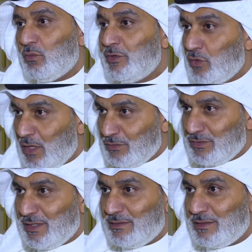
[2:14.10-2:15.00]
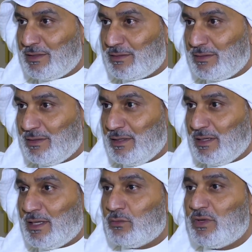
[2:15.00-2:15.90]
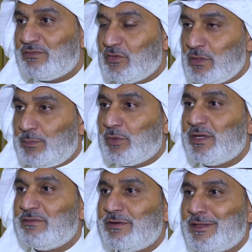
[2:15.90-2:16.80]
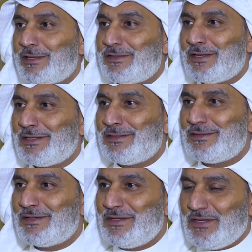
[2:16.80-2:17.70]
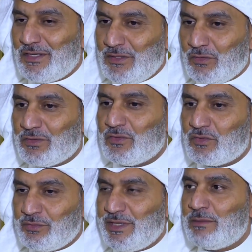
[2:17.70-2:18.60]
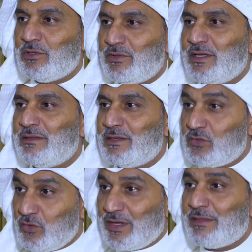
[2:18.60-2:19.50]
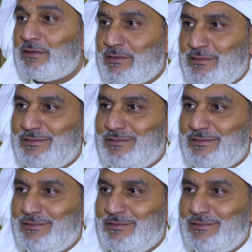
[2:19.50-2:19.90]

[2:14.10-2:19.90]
We know how to get there, and we have to deploy everything at hand in order to be able to get there together.